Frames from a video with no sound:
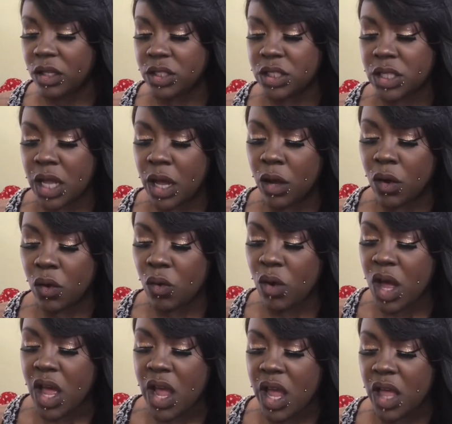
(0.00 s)

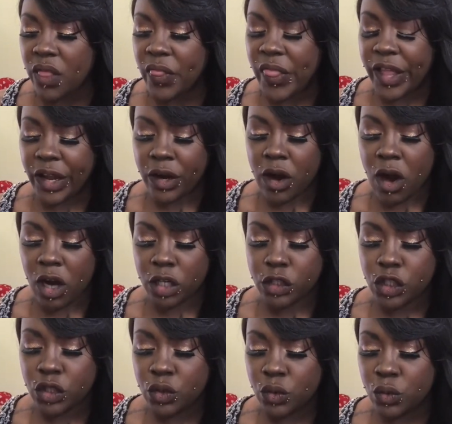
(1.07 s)
So there are
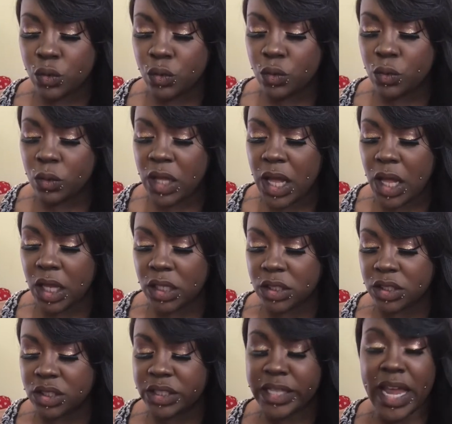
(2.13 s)
two
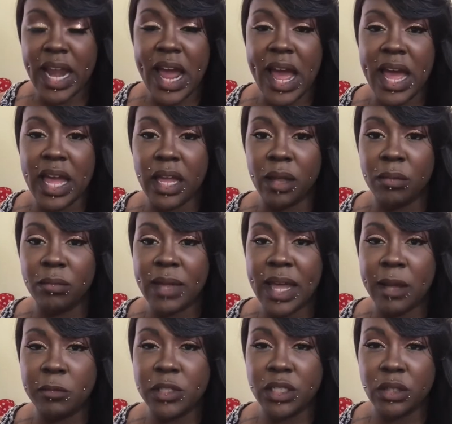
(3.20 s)
colors that I am
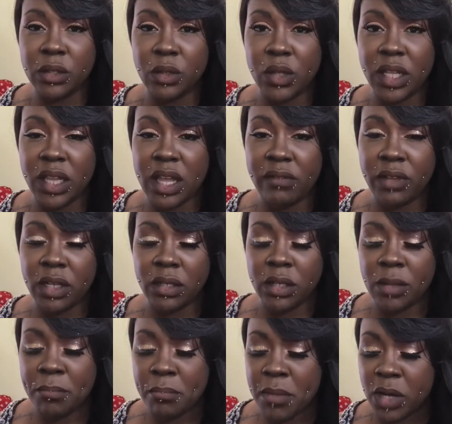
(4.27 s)
absolutely loving
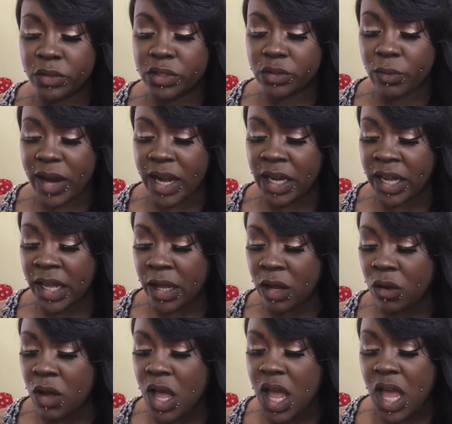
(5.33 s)
the most right
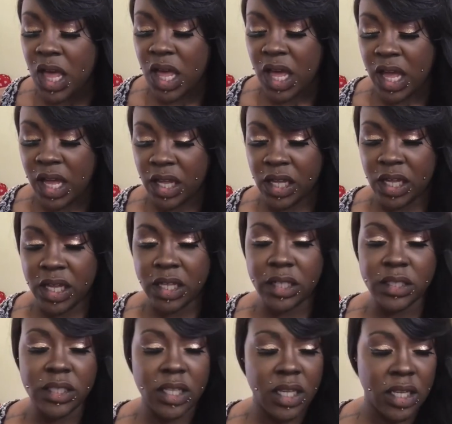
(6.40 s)
now.
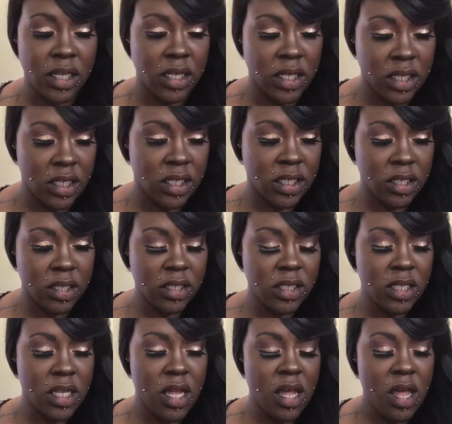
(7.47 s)
And it
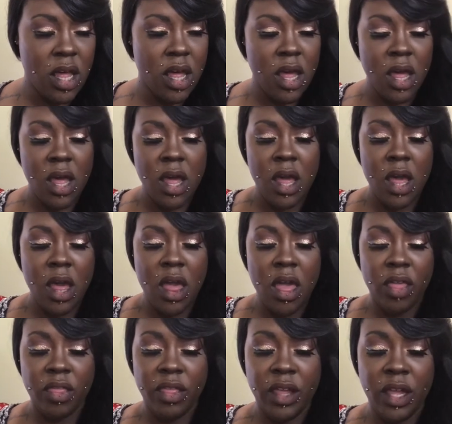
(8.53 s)
is
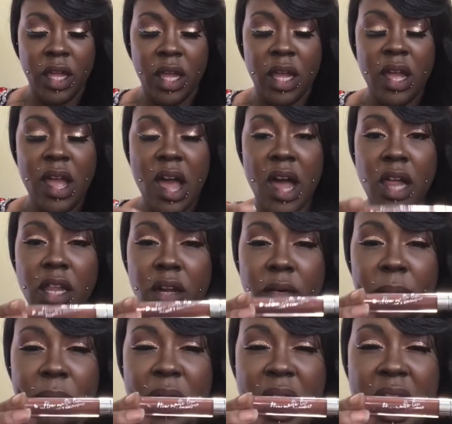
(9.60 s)
the
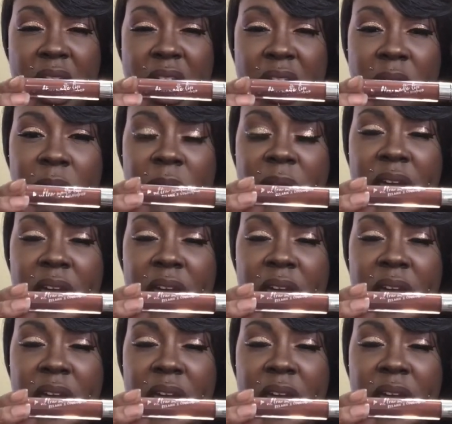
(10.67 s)
ColourPop